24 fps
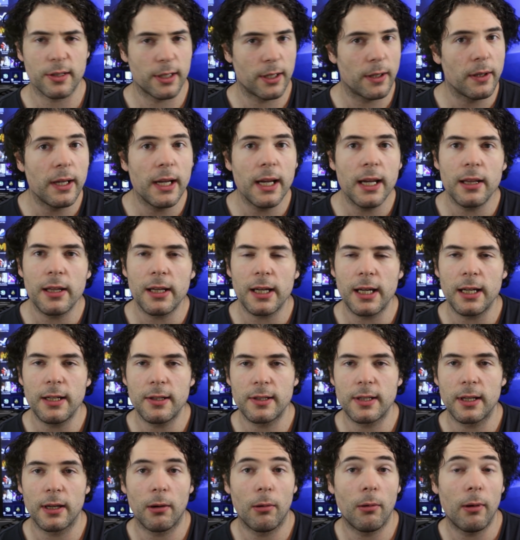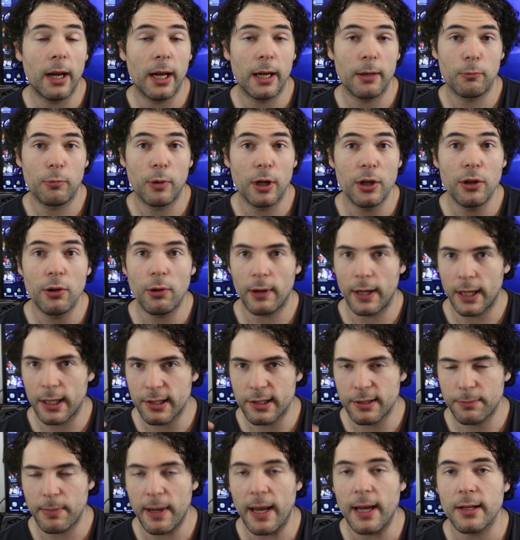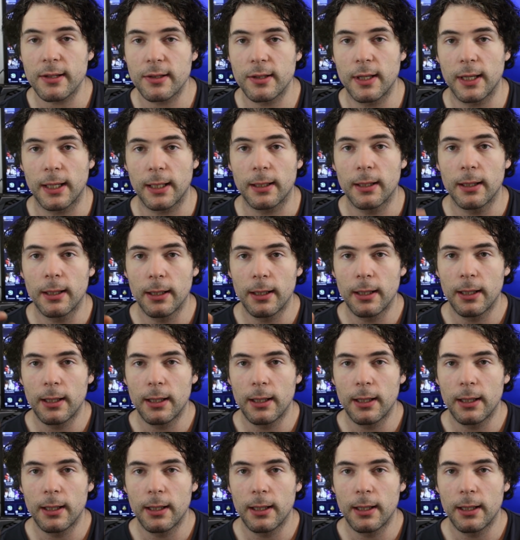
clear that Intel were not expecting